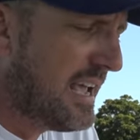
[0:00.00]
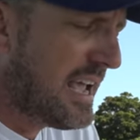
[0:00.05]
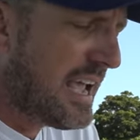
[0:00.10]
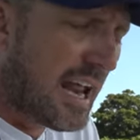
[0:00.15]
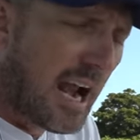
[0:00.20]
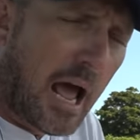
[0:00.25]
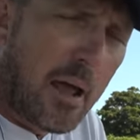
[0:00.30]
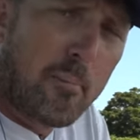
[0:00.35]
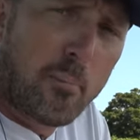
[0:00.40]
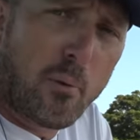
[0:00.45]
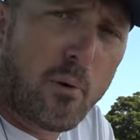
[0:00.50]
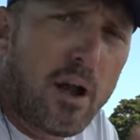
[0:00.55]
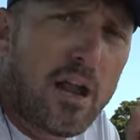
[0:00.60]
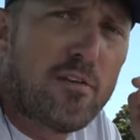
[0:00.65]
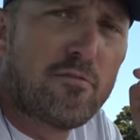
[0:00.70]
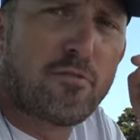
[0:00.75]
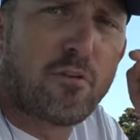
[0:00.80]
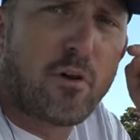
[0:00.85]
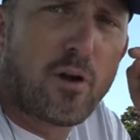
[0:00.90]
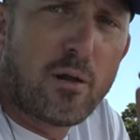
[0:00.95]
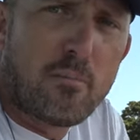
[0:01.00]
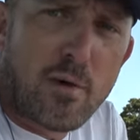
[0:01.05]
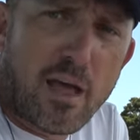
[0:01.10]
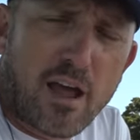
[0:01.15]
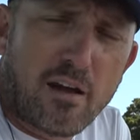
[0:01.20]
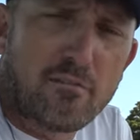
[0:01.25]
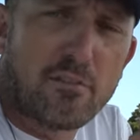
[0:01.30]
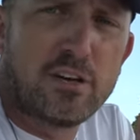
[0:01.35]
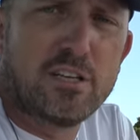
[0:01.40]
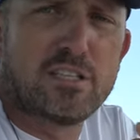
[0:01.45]
And I prayed for him
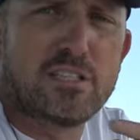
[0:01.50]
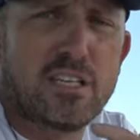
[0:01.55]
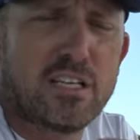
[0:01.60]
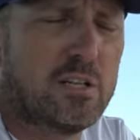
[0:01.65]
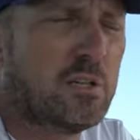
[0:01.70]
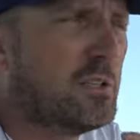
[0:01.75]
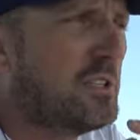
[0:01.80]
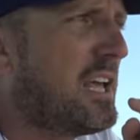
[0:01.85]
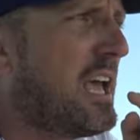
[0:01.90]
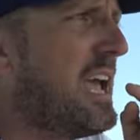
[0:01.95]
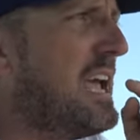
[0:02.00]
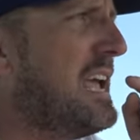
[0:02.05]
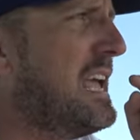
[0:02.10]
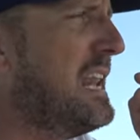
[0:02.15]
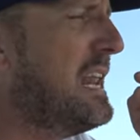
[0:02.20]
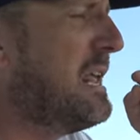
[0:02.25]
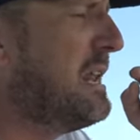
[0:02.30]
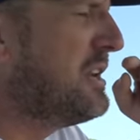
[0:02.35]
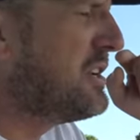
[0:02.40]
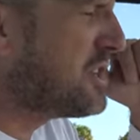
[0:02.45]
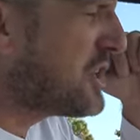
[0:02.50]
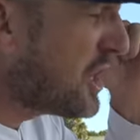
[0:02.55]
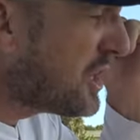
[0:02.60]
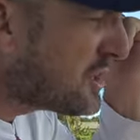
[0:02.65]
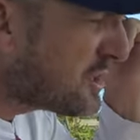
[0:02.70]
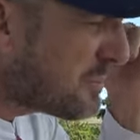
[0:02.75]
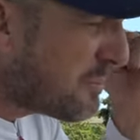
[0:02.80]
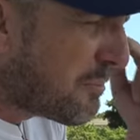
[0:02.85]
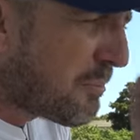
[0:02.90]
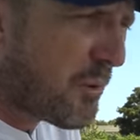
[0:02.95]
every single day, and it
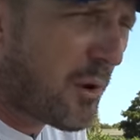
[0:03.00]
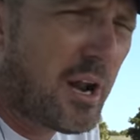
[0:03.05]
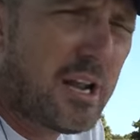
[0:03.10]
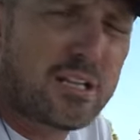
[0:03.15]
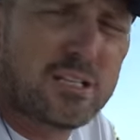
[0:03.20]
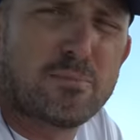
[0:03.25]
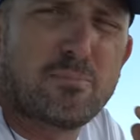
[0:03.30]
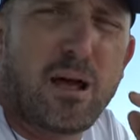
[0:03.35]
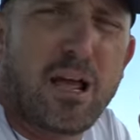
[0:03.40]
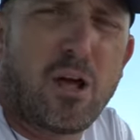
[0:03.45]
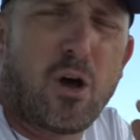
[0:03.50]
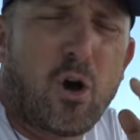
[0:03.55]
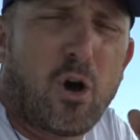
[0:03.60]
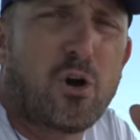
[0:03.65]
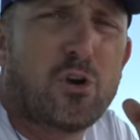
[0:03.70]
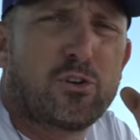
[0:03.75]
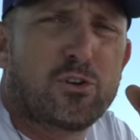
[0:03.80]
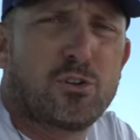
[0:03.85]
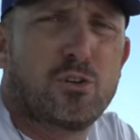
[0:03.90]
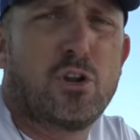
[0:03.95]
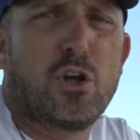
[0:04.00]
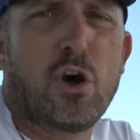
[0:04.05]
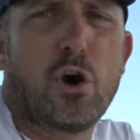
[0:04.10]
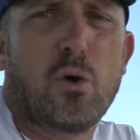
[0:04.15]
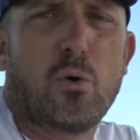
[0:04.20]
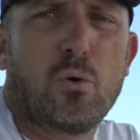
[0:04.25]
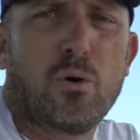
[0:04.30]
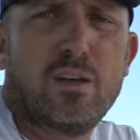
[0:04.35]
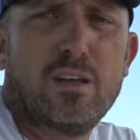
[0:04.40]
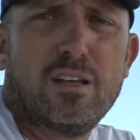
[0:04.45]
just breaks my heart to
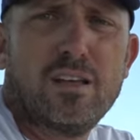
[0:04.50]
know